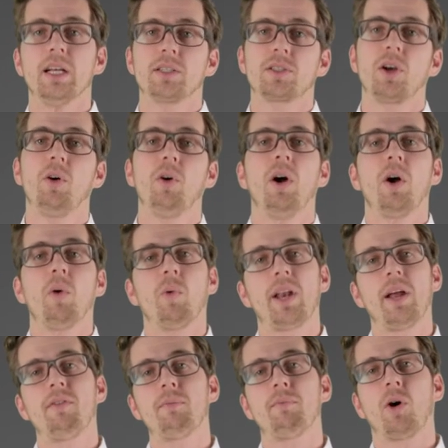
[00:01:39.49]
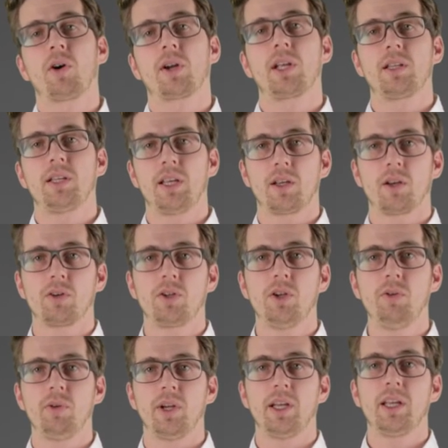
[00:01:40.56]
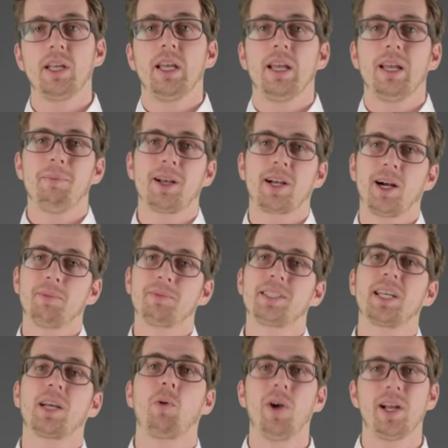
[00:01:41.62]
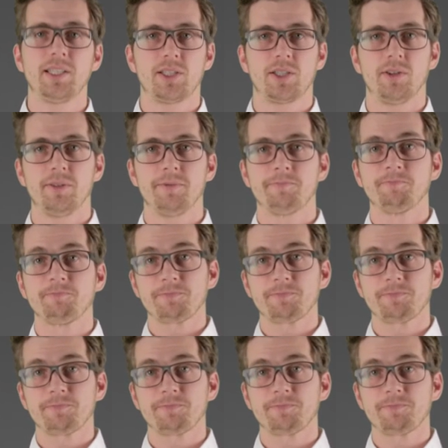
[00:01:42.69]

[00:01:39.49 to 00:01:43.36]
So whatever marketing you're doing becomes sequential.